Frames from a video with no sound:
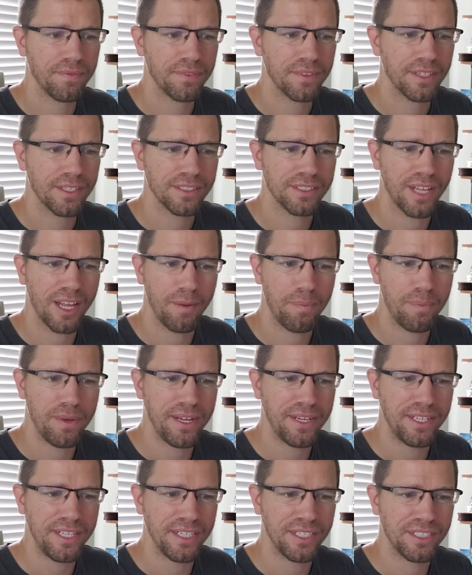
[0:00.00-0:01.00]
It's not a
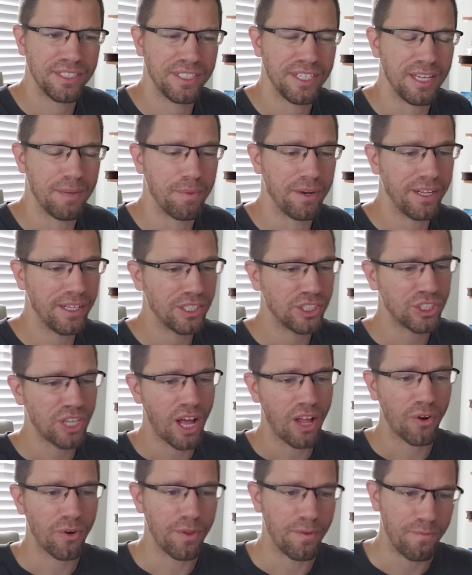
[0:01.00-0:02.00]
PTC, but it is
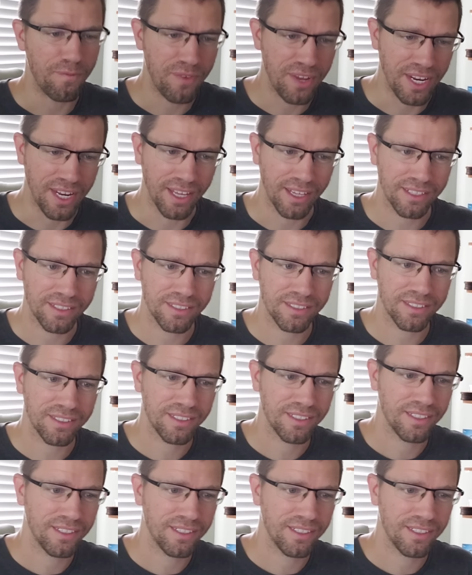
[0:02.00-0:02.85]
taller than Phoenix,